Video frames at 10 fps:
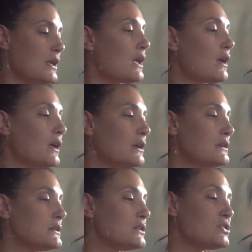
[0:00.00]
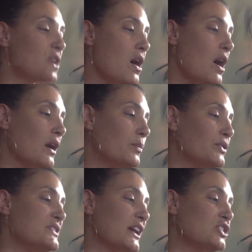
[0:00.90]
And dog,
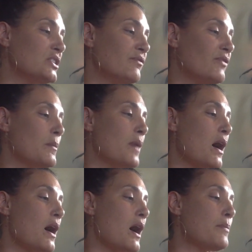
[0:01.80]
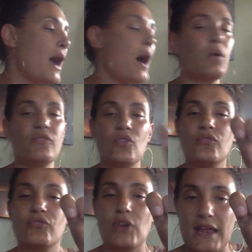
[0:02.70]
protection from a powerful
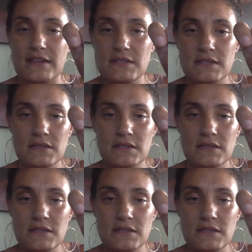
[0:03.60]
friend.